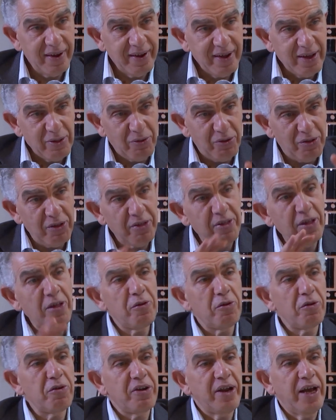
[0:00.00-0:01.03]
So this
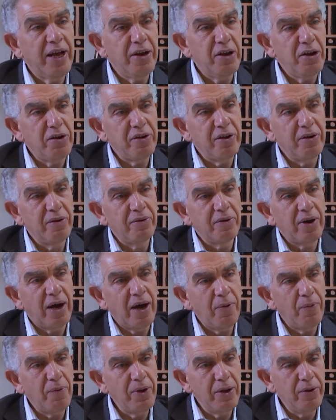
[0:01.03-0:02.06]
is a challenge,
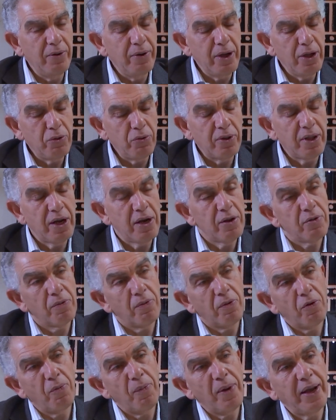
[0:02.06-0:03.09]
Are we going to tell the
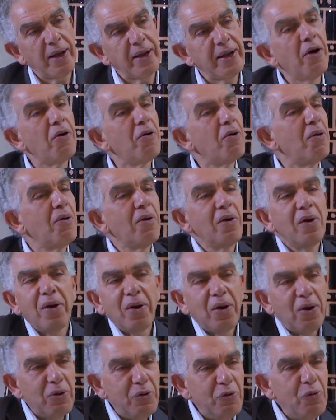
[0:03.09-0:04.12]
World Bank now,
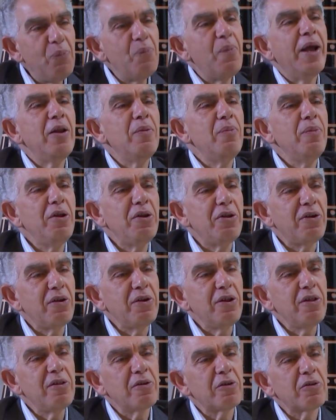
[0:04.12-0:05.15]
your main
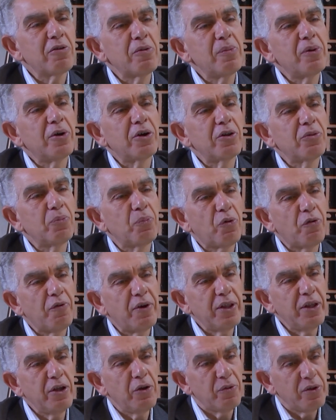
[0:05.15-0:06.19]
mission is also about
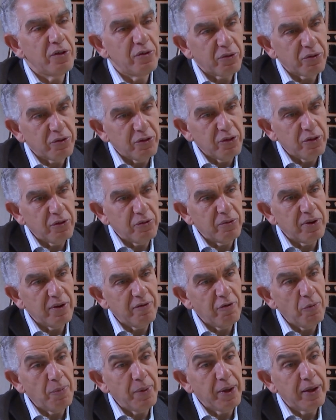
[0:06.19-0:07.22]
providing resources to
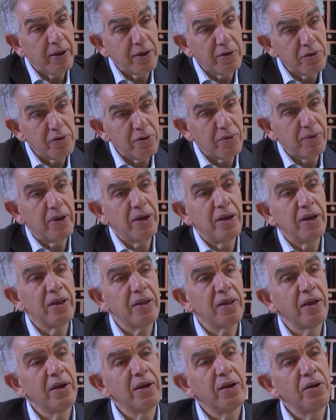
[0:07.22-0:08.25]
developing
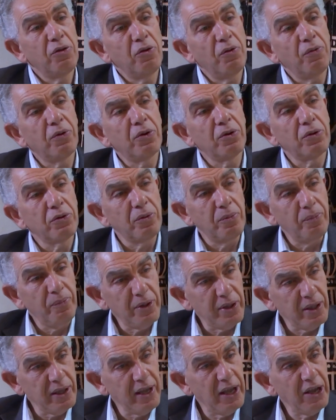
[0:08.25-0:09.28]
countries toward
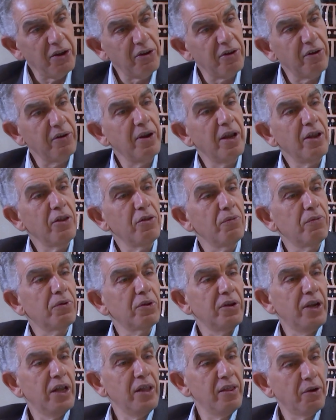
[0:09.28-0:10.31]
mitigation and
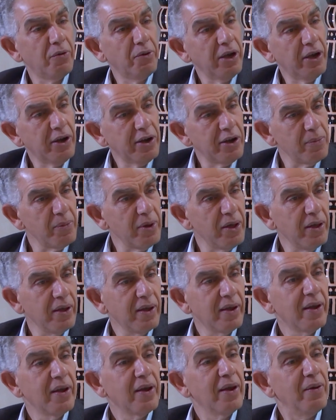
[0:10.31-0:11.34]
toward net zero economy,
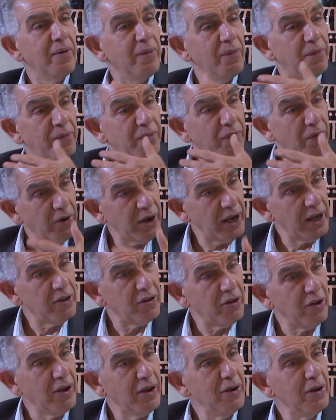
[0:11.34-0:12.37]

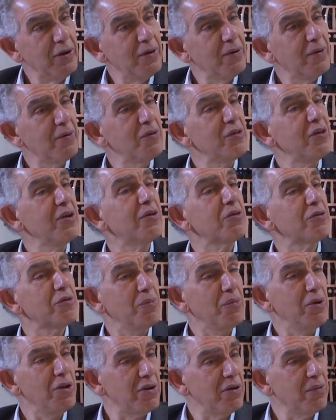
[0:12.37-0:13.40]
forgetting, the other
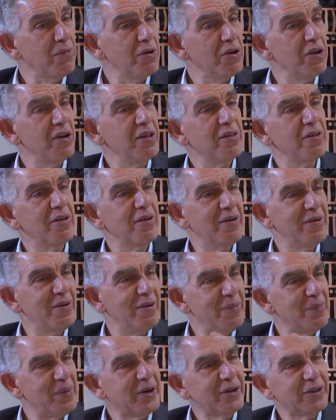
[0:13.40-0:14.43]
mission, which is
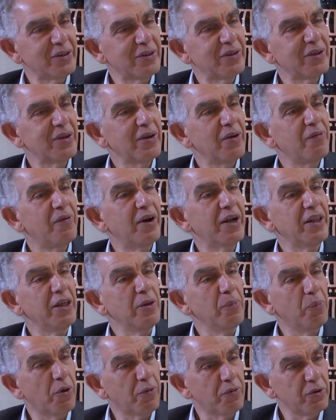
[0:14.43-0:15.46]
about fighting
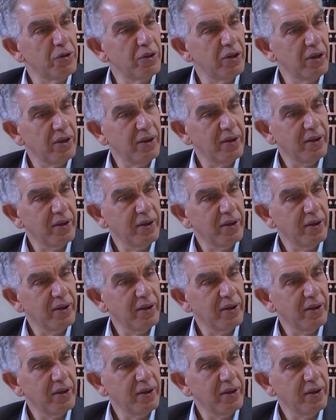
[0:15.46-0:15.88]
poverty.